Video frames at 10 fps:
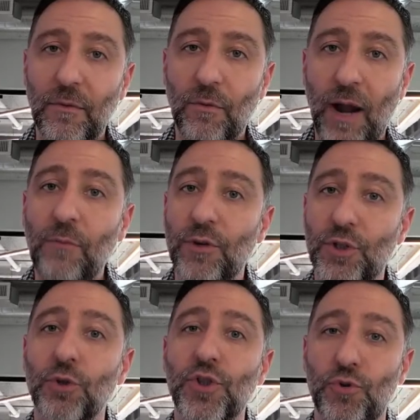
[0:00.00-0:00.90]
Right? We're
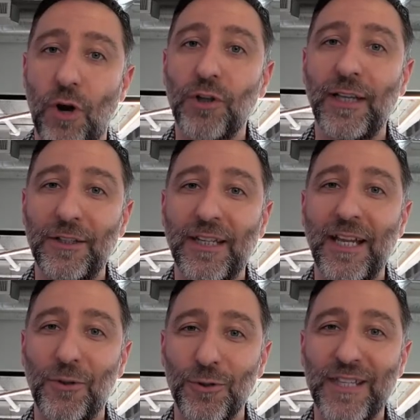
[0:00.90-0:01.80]
still struggling to
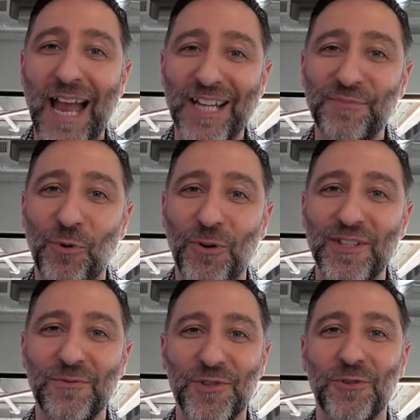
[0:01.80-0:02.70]
get those dashboards.
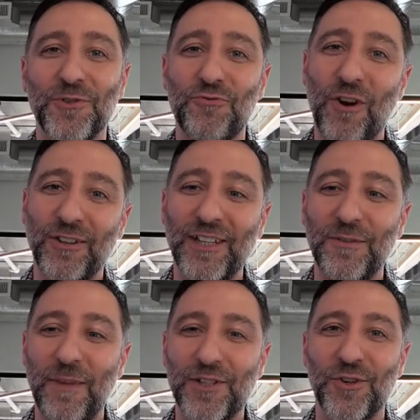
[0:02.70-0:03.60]
We're still struggling to
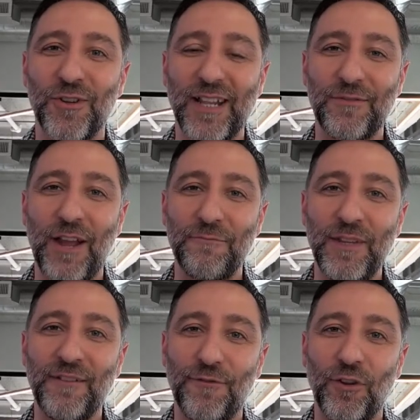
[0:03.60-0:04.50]
make sure that we have
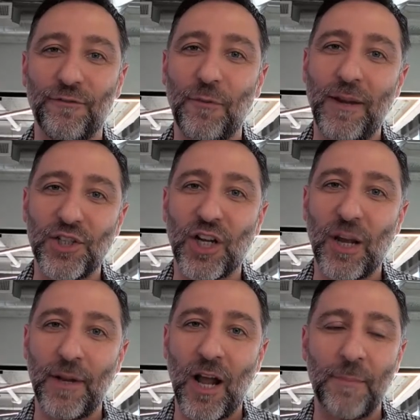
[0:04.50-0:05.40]
meaningful information
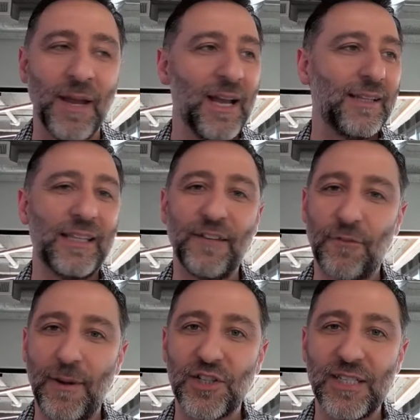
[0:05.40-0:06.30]
coming up, that the
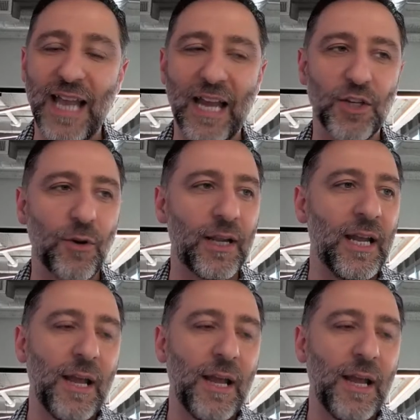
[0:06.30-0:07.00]
information is accurate.